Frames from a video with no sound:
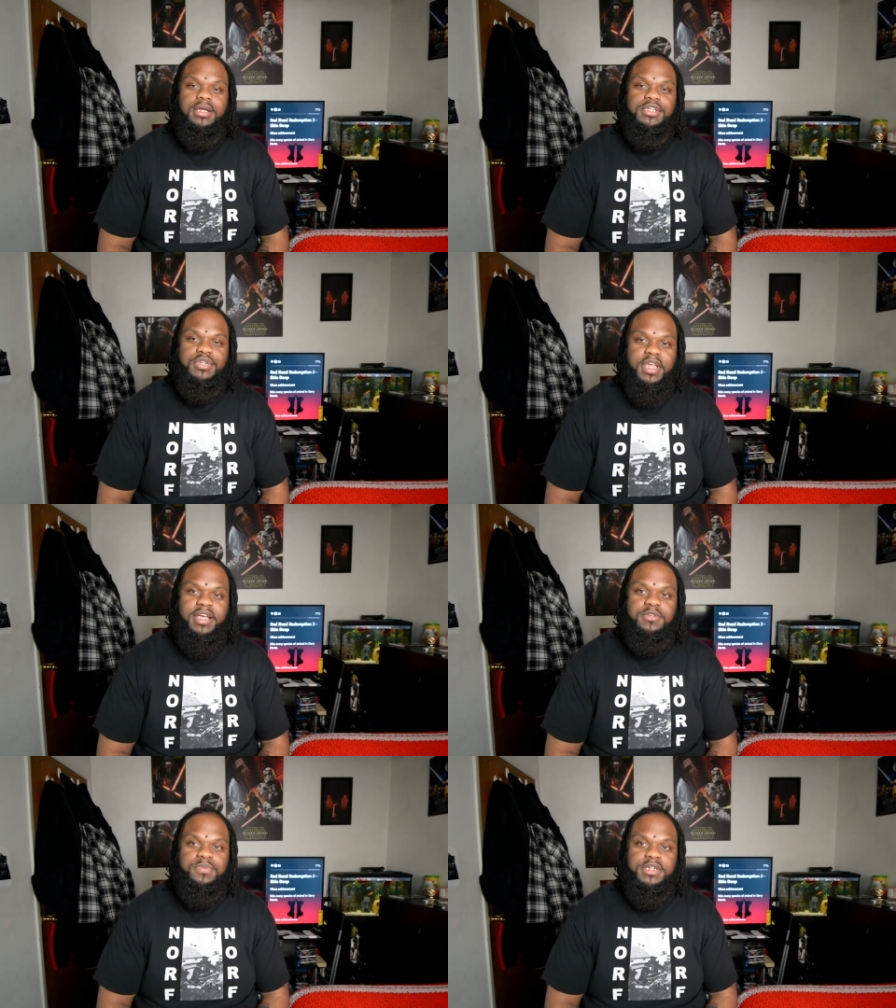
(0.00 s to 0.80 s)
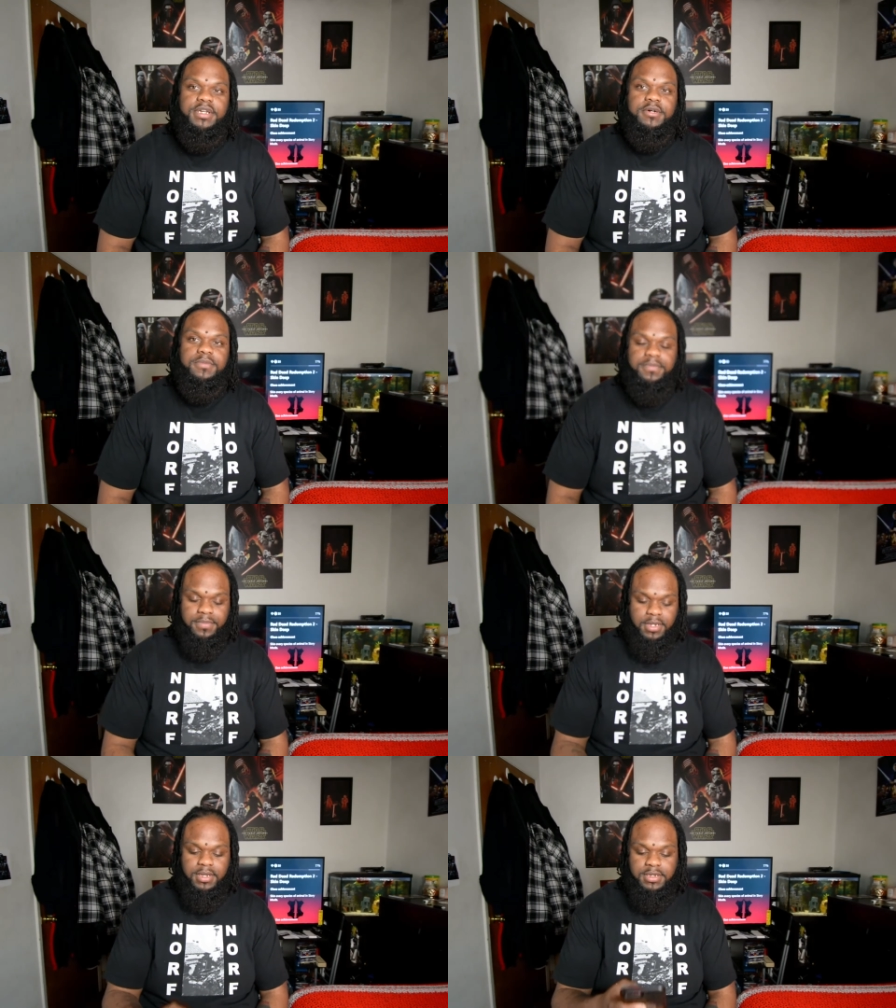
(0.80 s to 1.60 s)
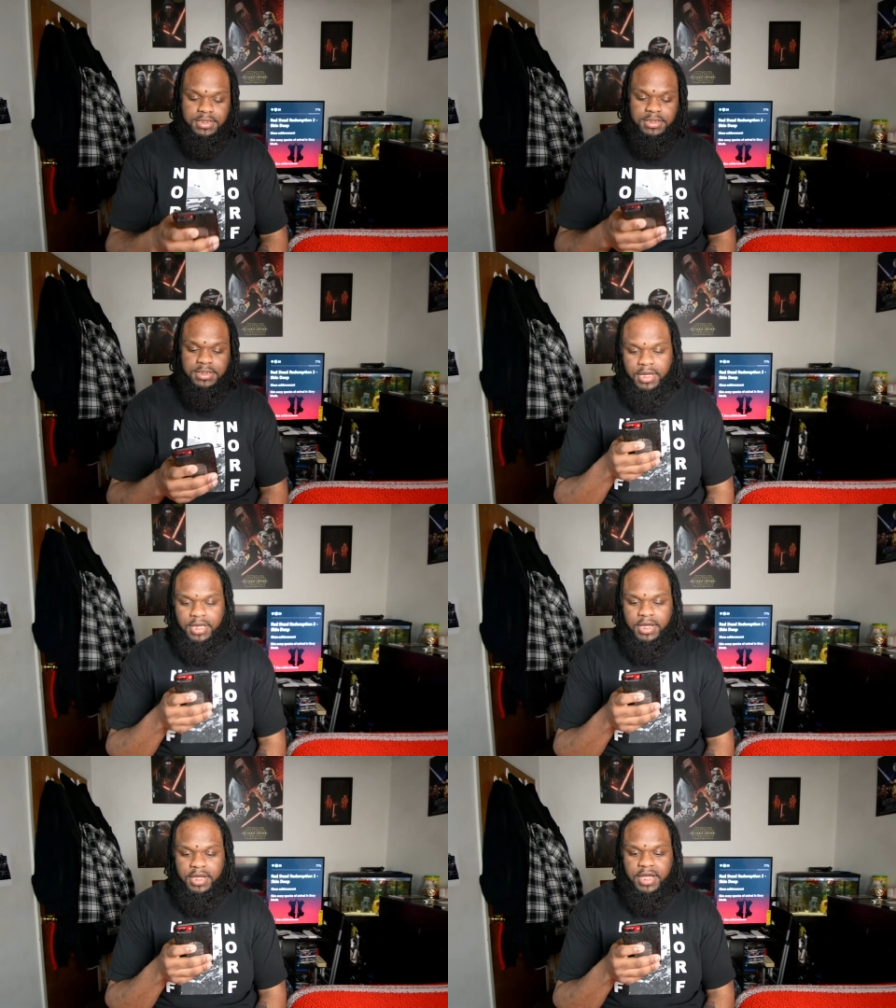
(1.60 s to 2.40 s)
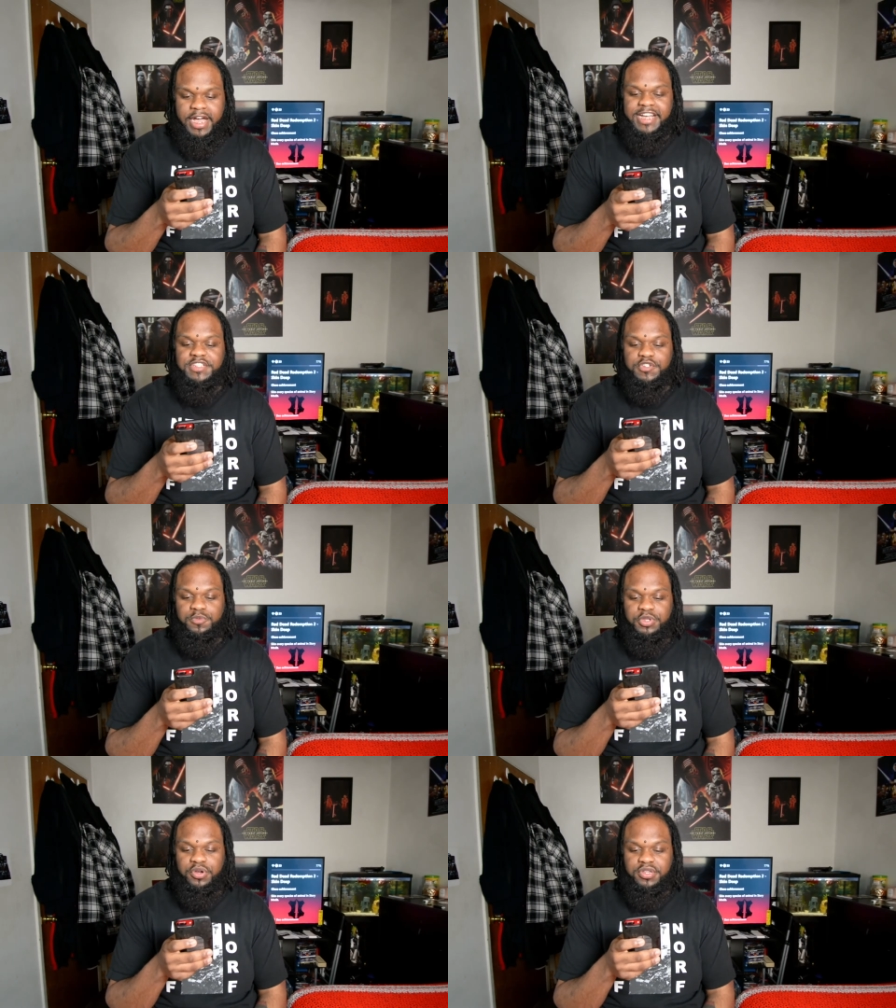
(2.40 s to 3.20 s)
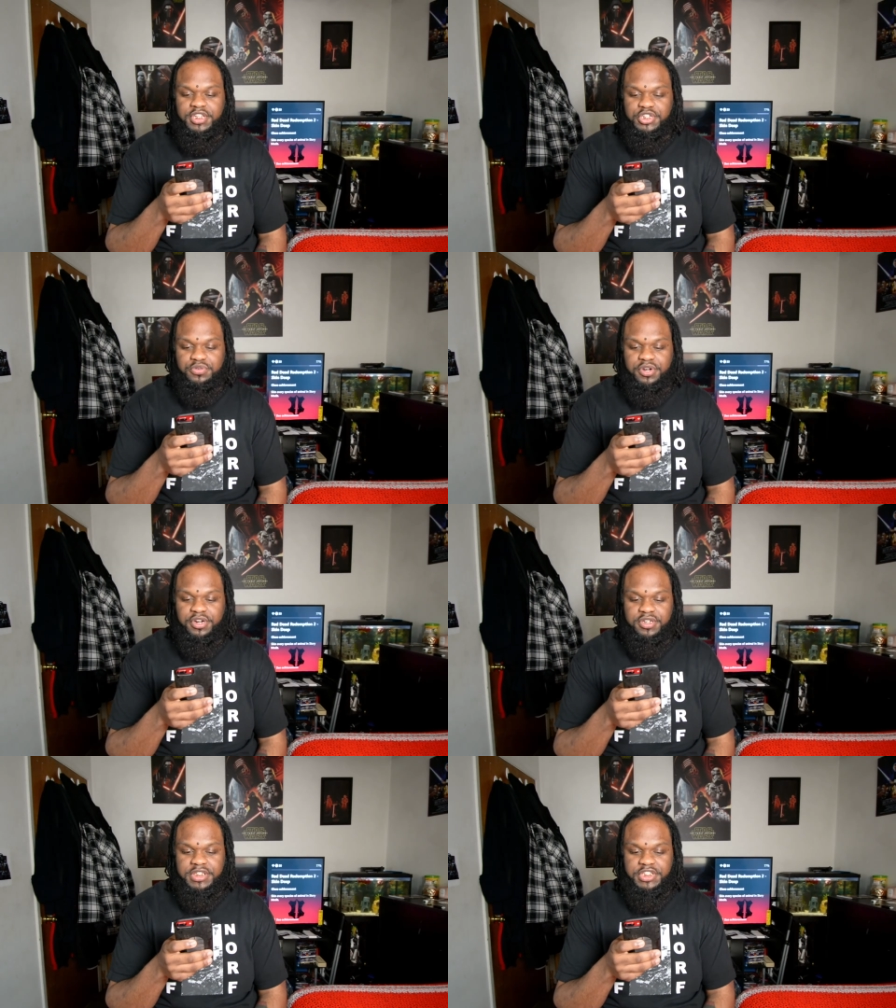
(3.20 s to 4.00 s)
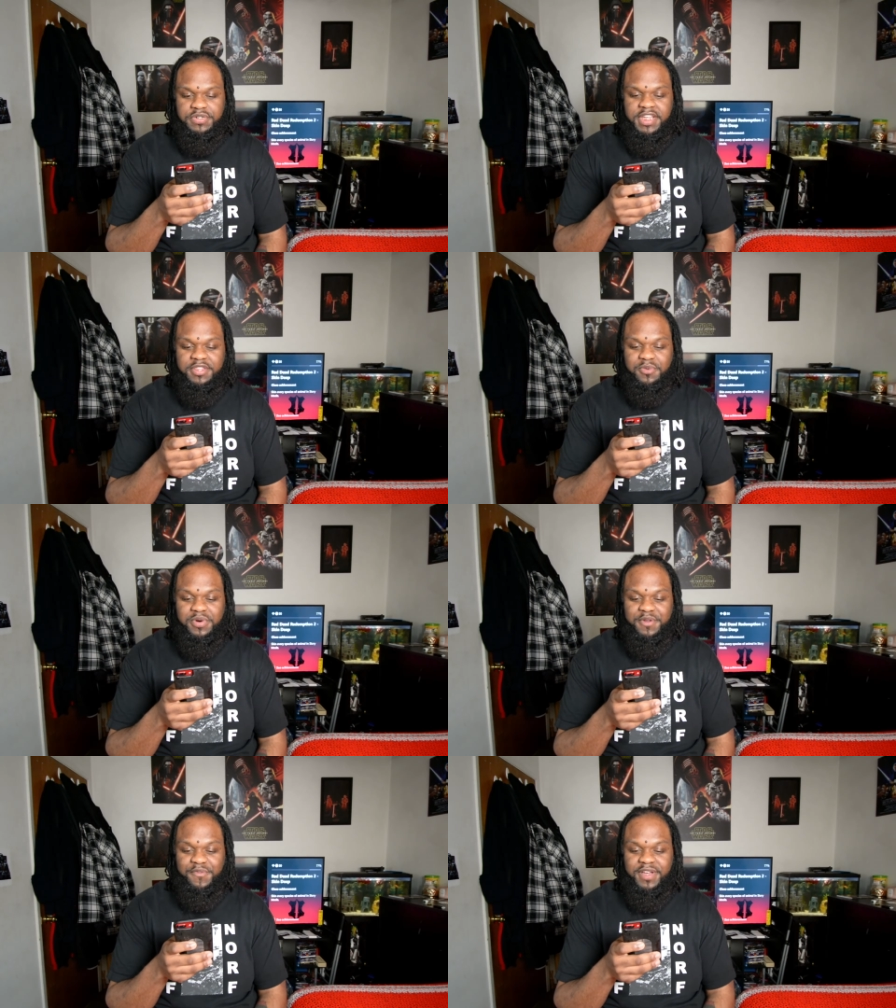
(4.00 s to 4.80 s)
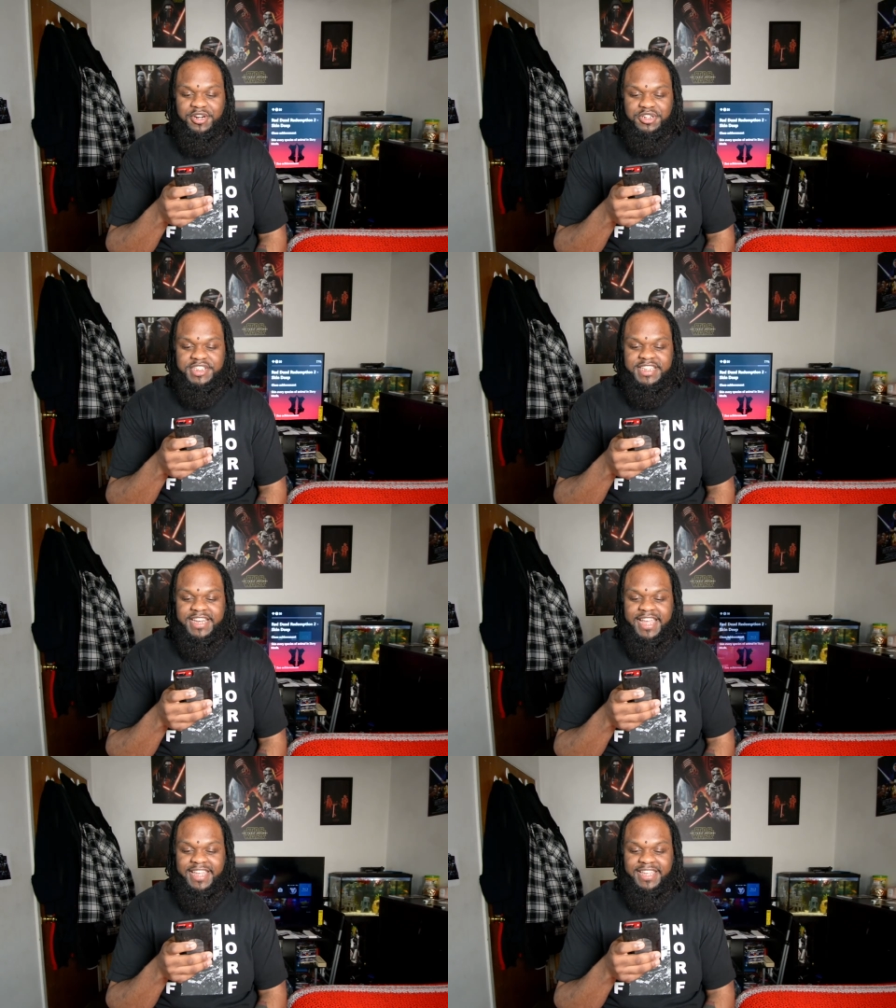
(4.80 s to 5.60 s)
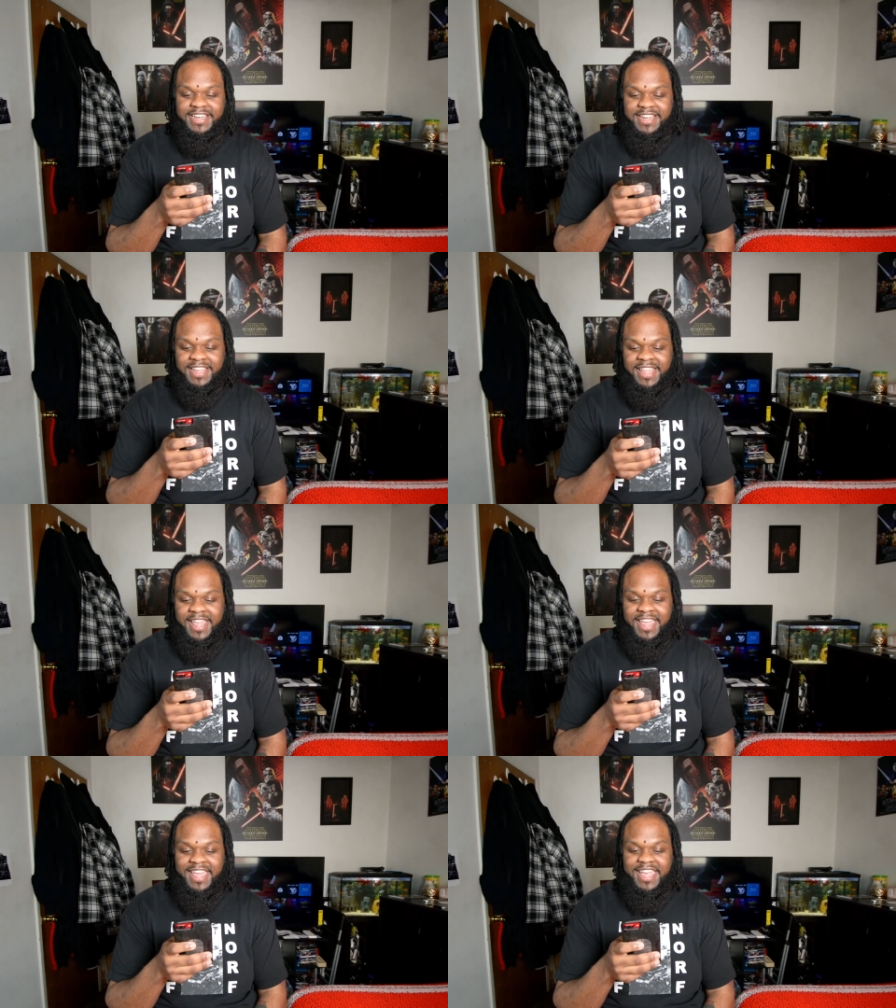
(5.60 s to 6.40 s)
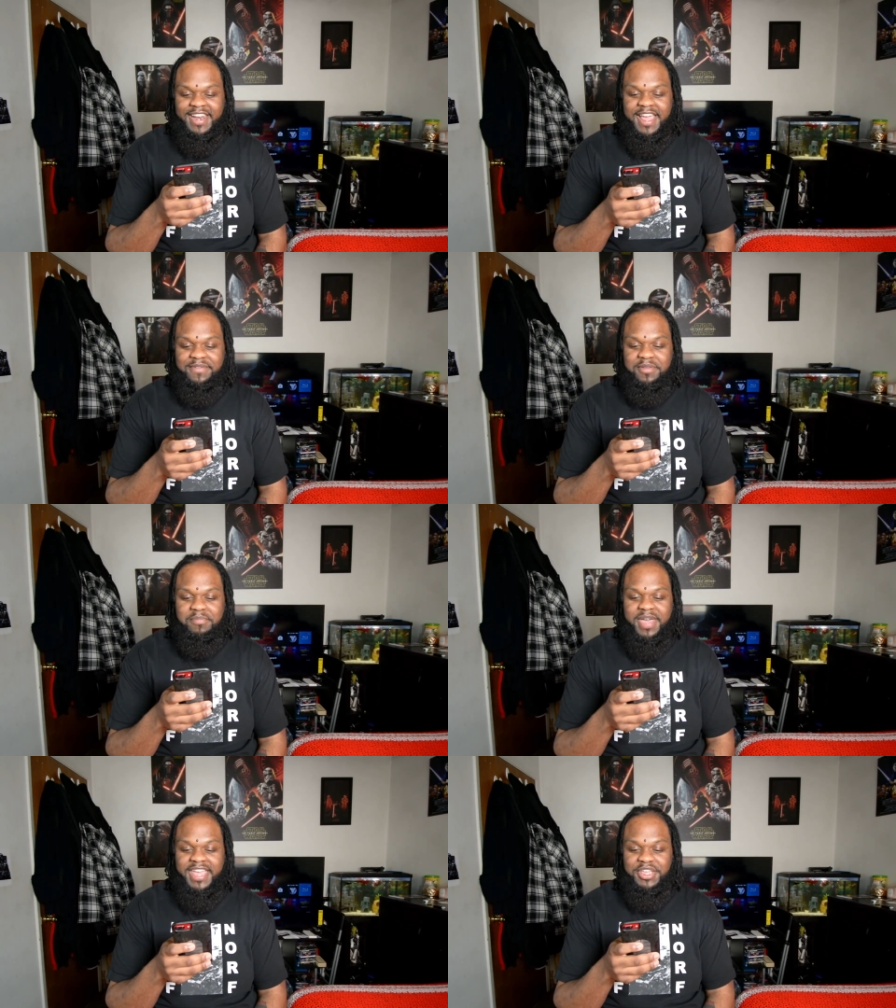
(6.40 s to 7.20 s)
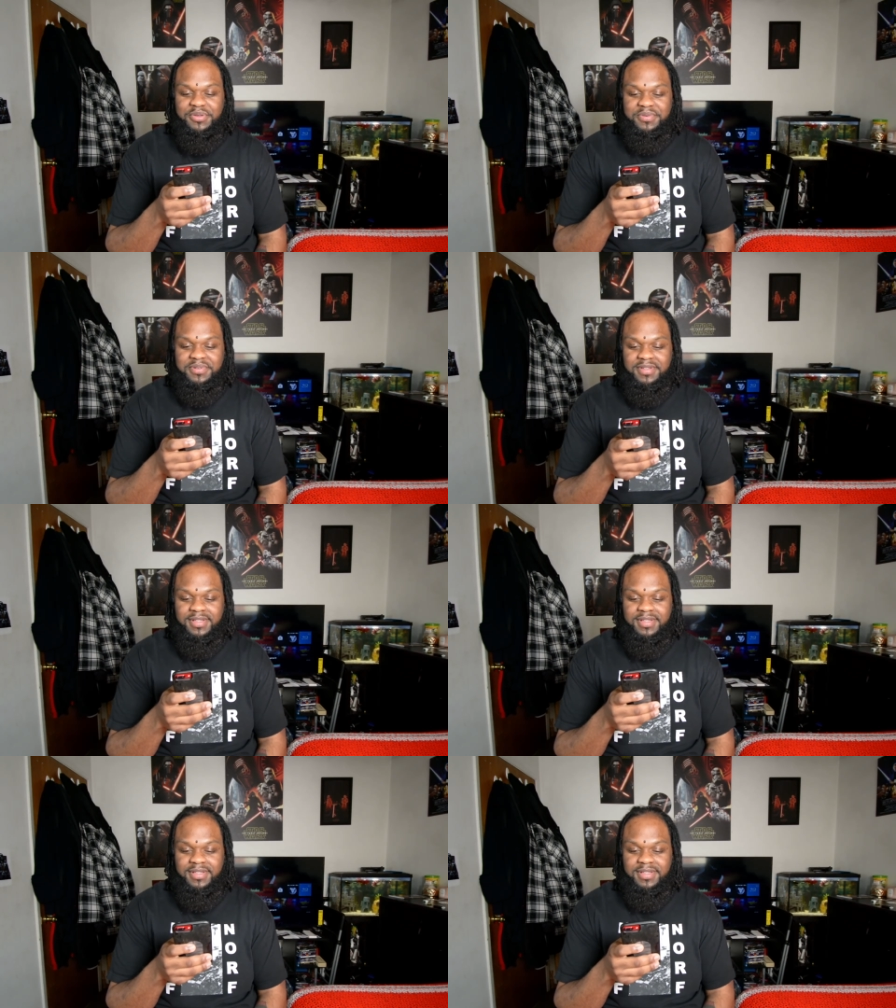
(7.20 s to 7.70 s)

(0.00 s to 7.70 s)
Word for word: So yeah, it's pretty dope. I assume you only shoot girls you'd either want to fuck or see naked and have them pay you.